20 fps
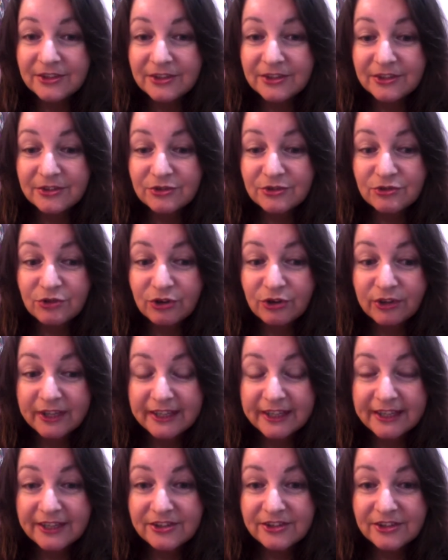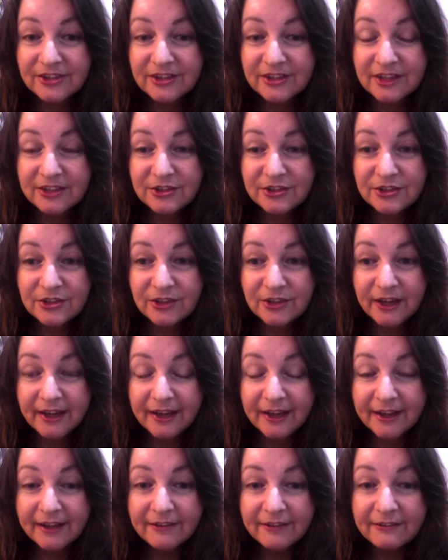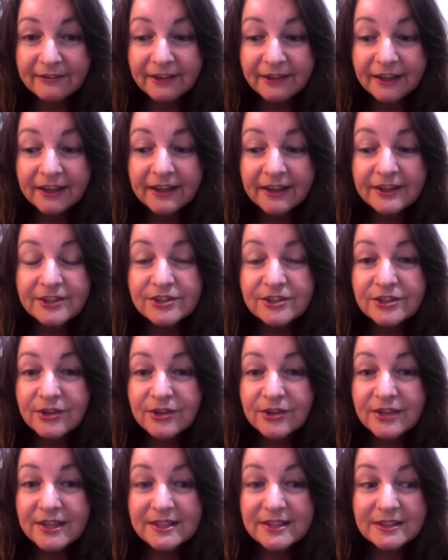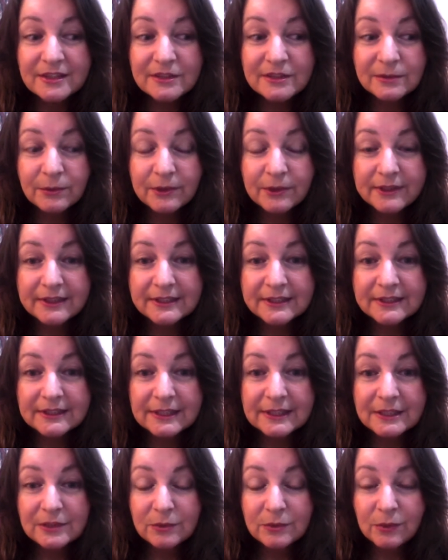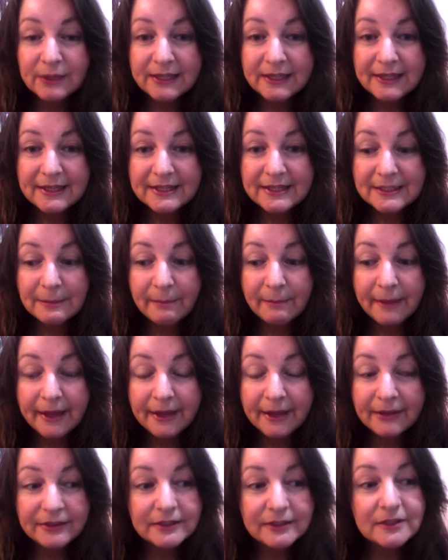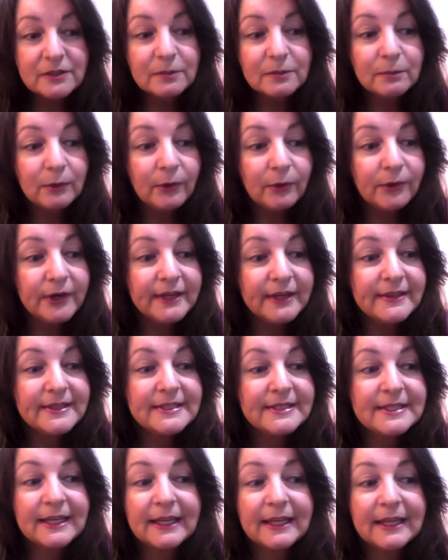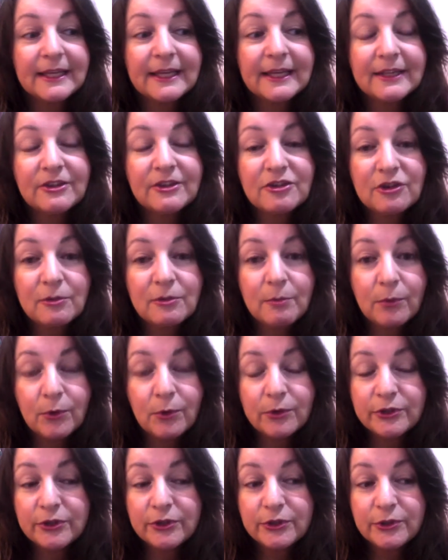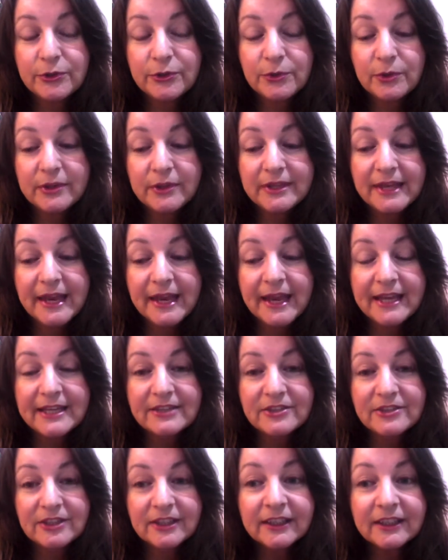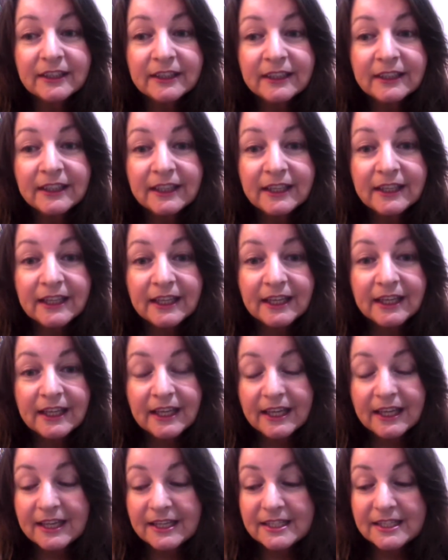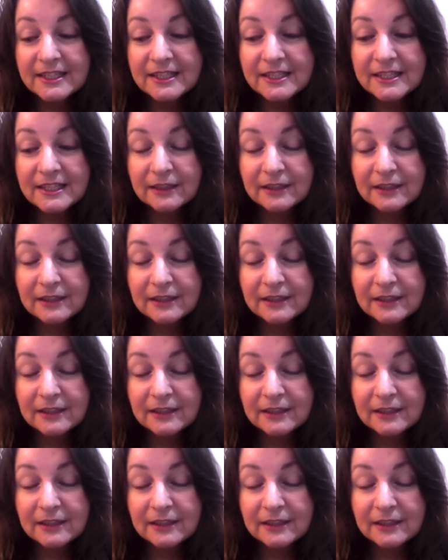strong connection that you have? So this is what this week is about, exploring this connection more to do with nature, and